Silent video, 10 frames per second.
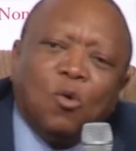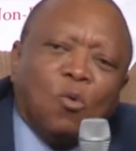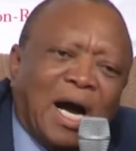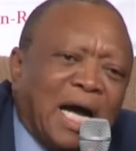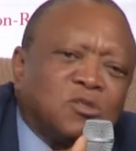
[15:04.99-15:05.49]

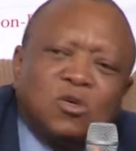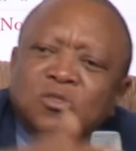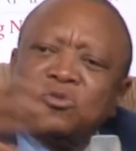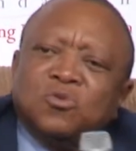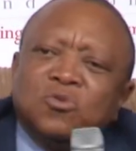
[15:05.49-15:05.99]
Why
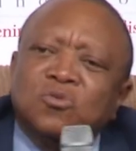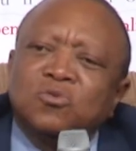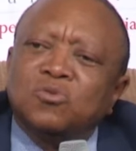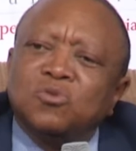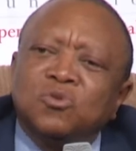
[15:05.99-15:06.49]
don't
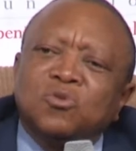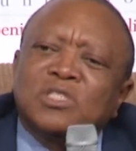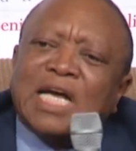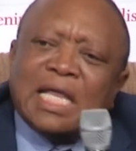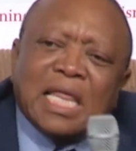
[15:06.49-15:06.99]
you
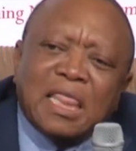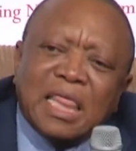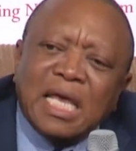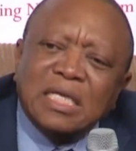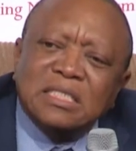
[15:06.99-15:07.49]
use other
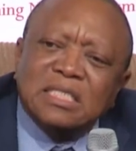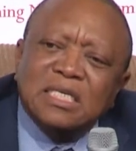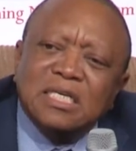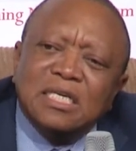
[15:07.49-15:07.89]
things?